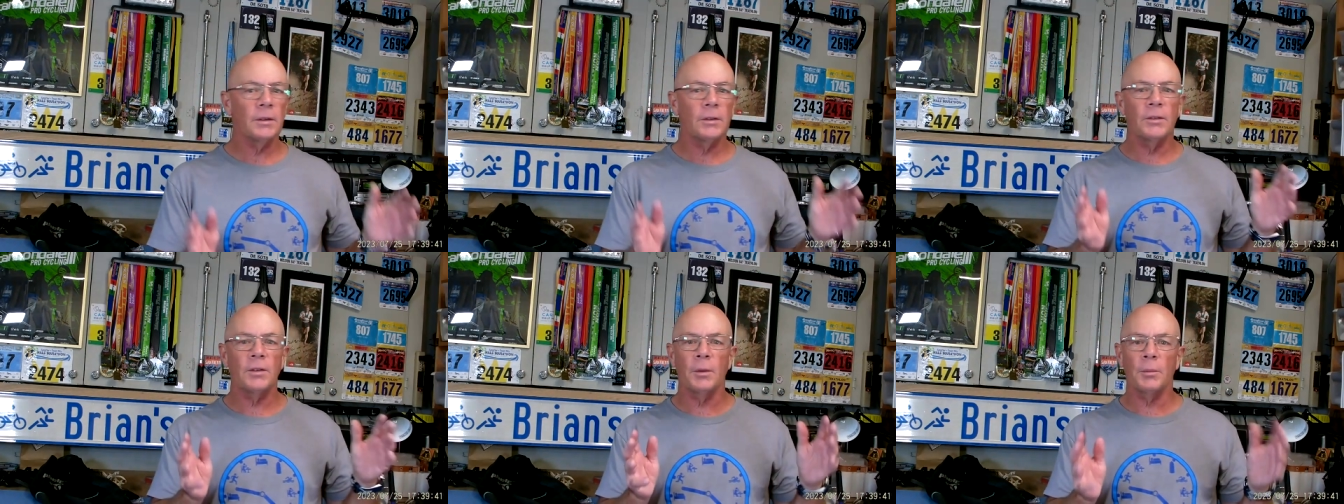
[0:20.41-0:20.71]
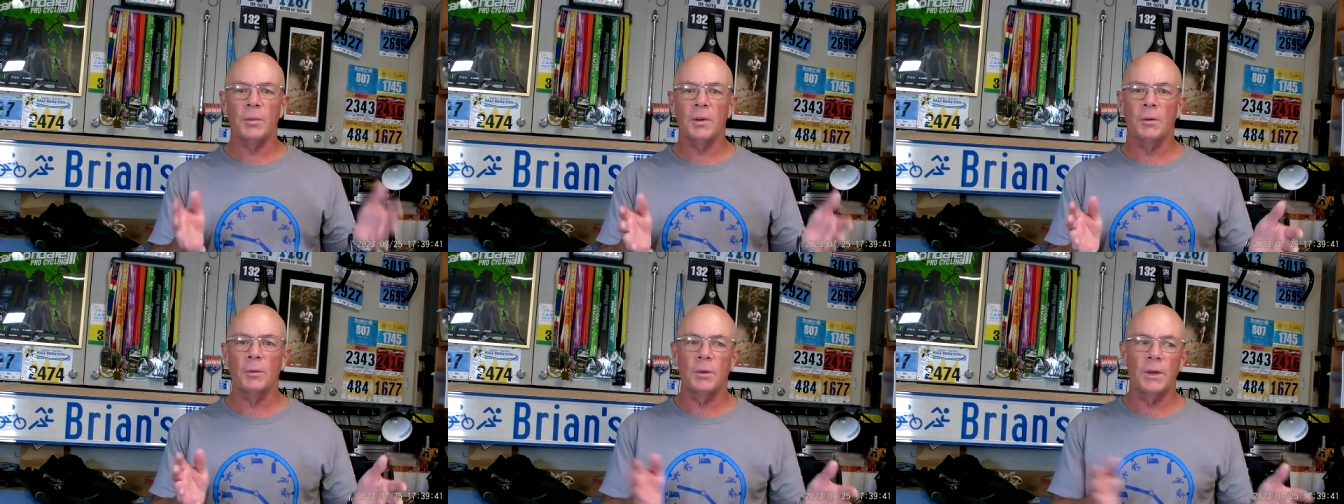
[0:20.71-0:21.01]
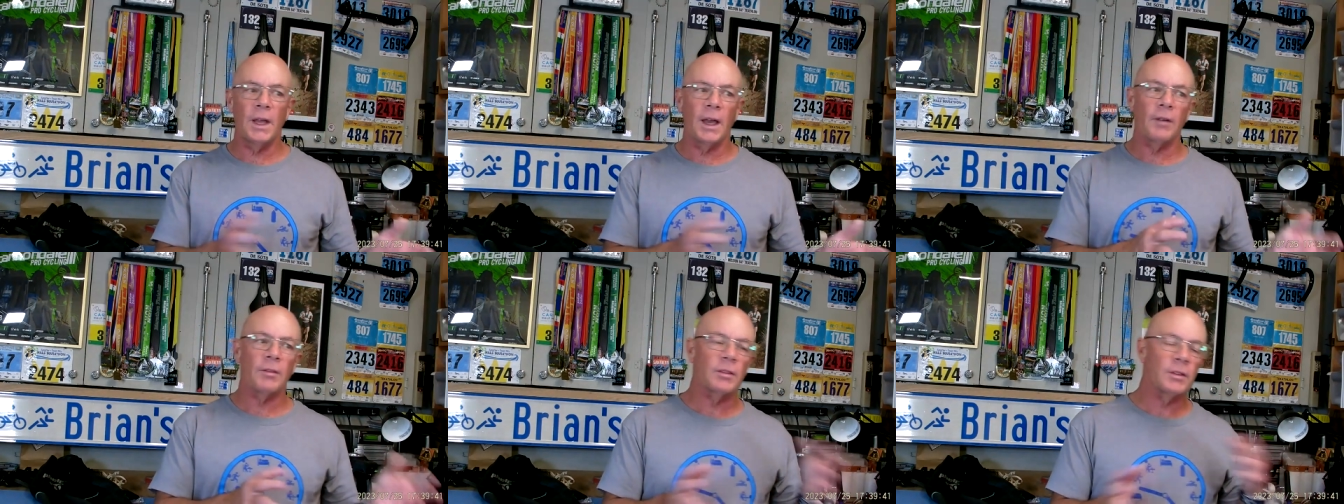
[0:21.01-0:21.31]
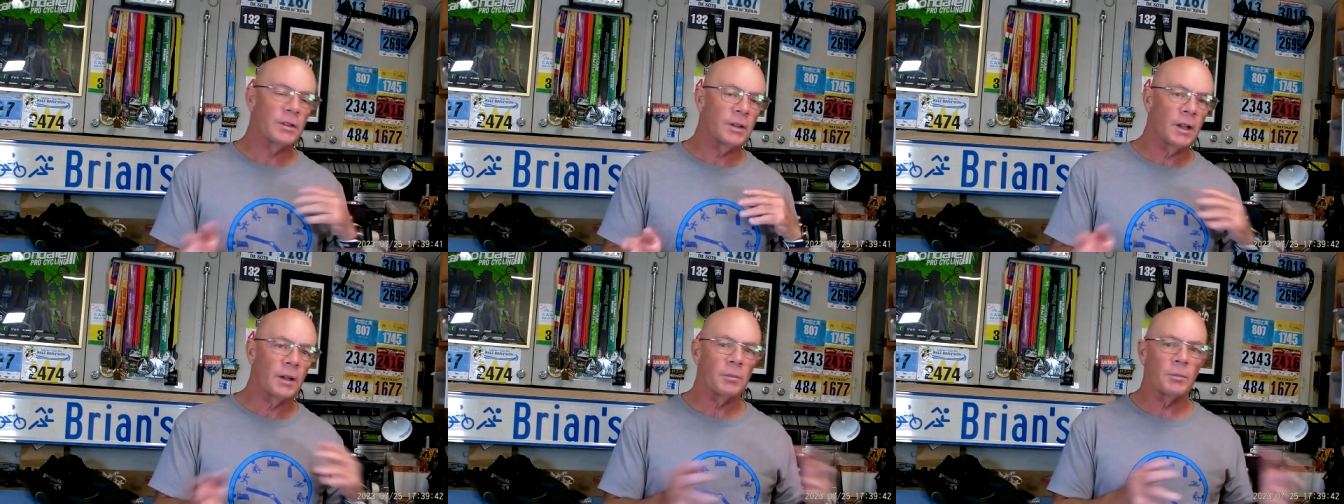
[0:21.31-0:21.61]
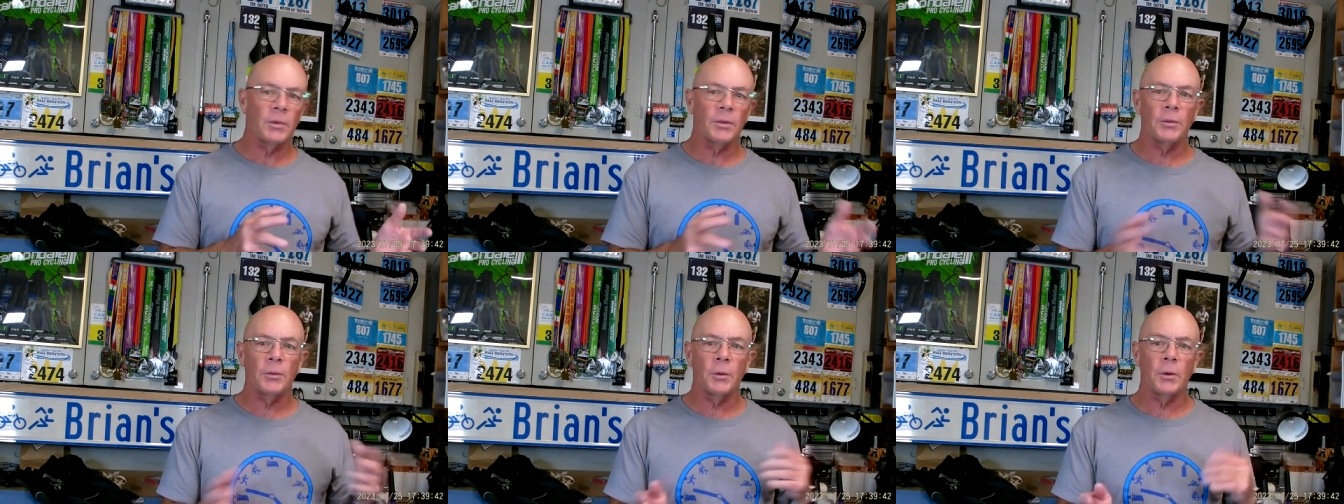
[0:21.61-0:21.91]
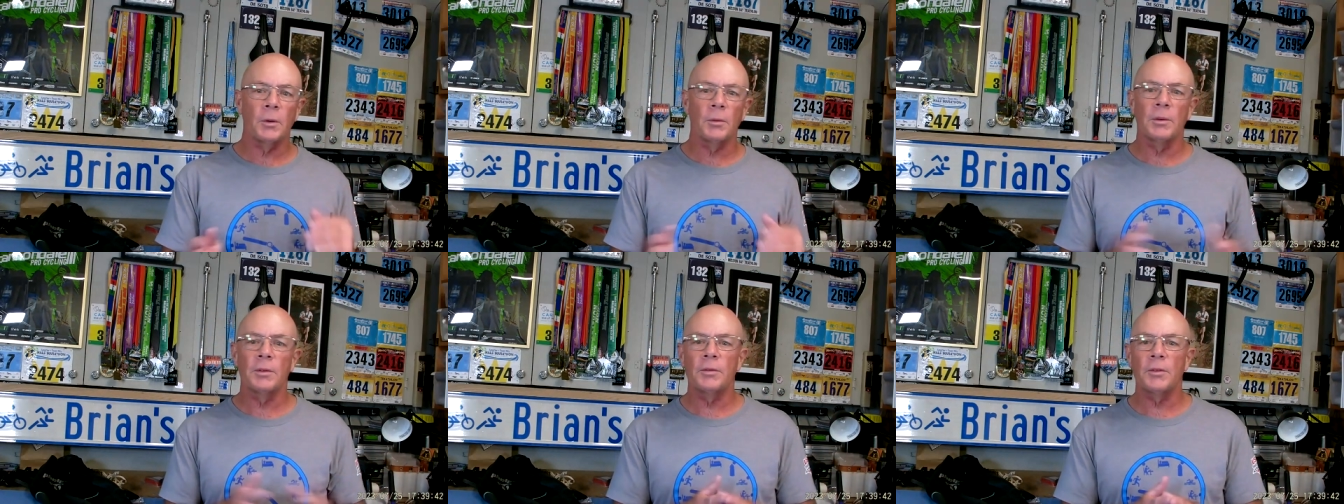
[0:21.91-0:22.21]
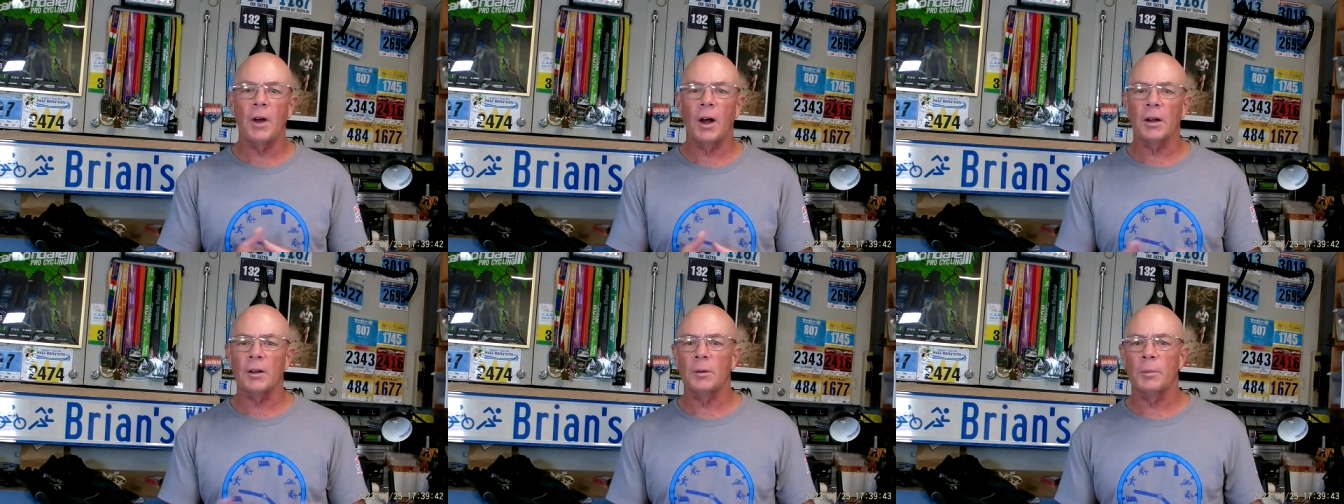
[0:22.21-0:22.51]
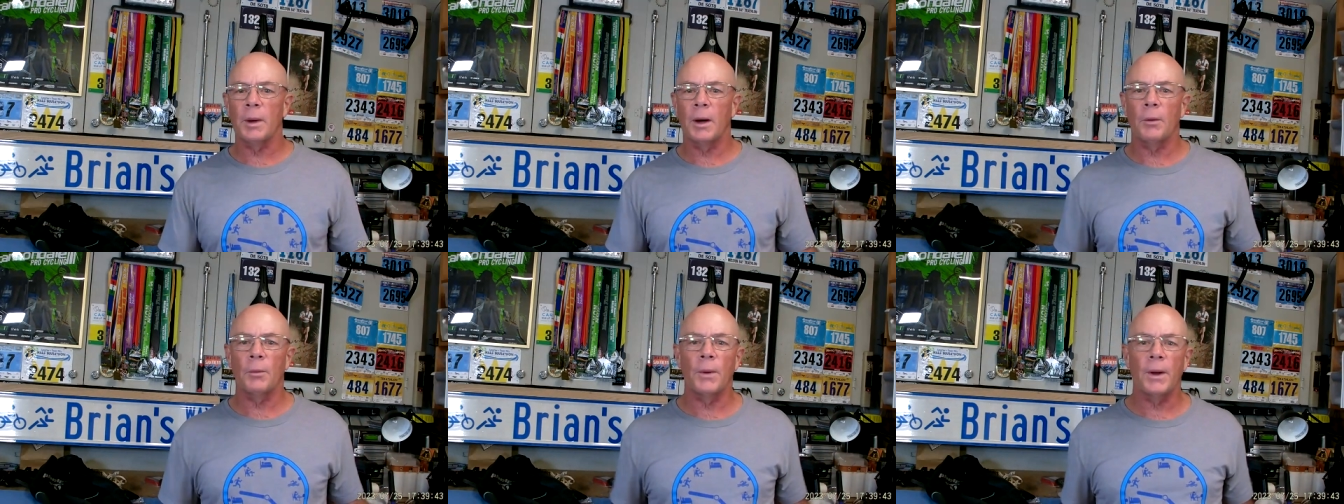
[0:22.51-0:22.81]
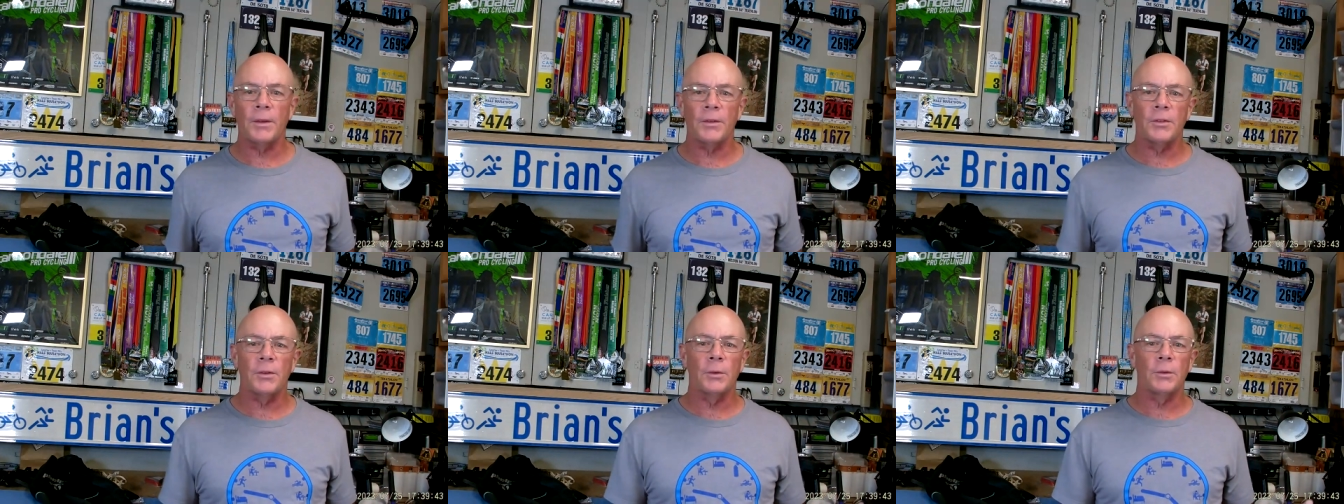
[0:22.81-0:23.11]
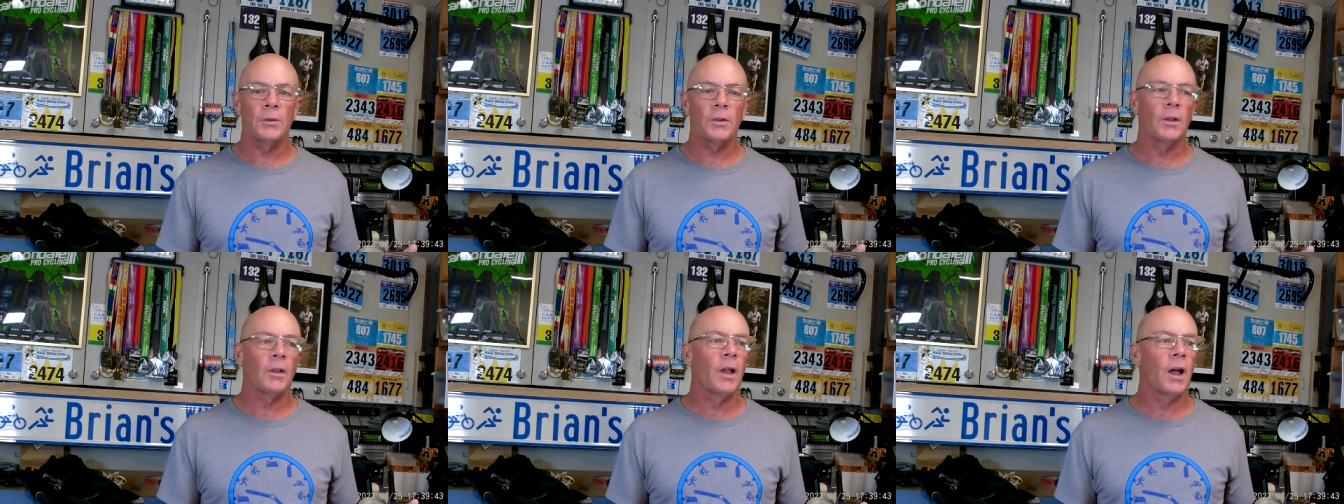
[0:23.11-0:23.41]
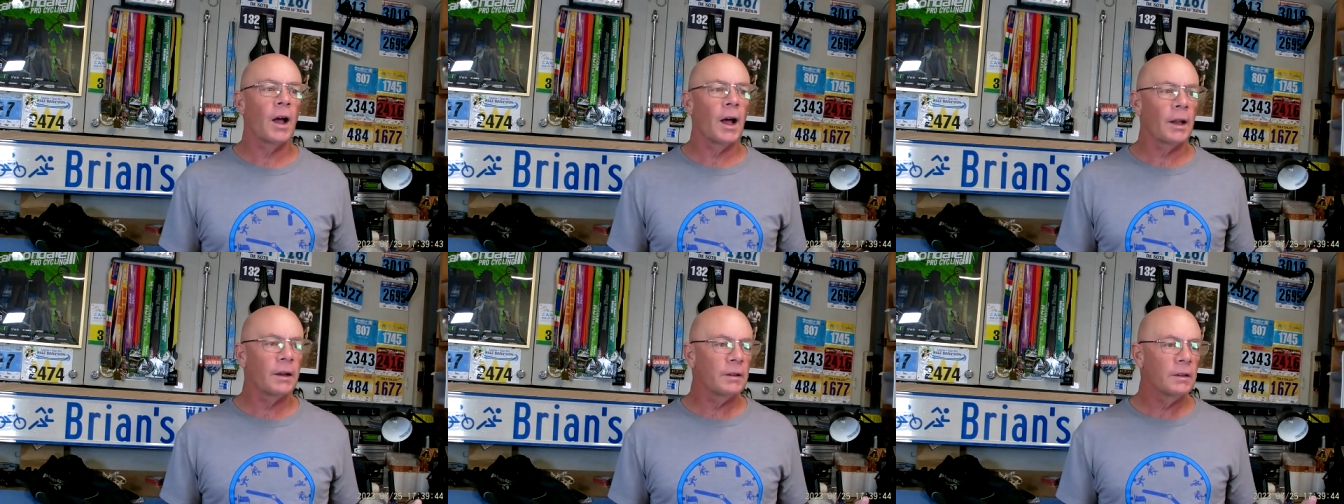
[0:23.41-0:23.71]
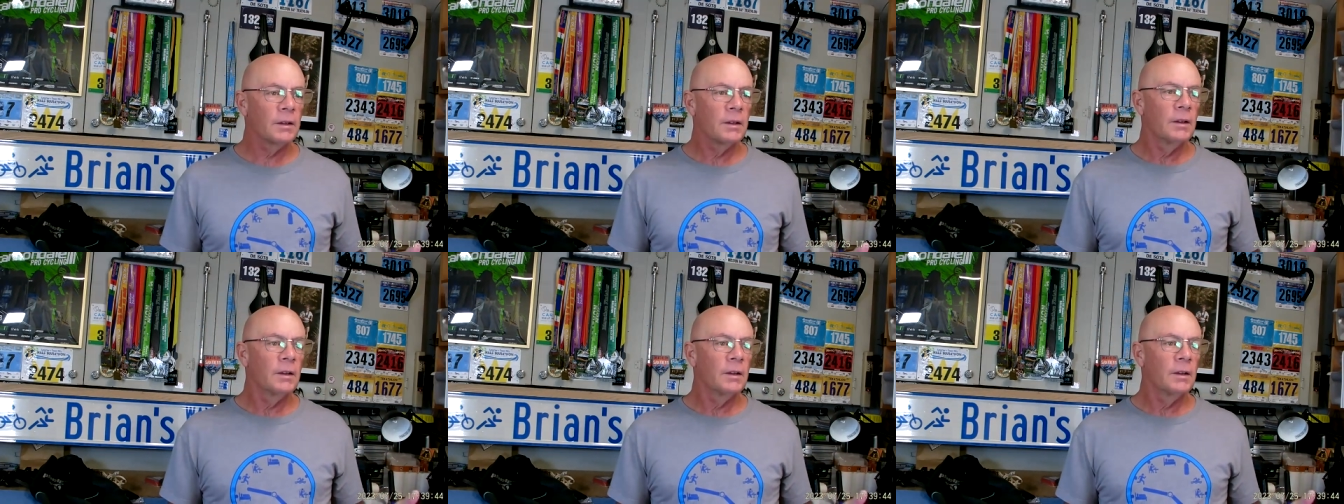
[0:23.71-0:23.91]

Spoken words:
something we haven't done before. We've talked about wetsuits a lot,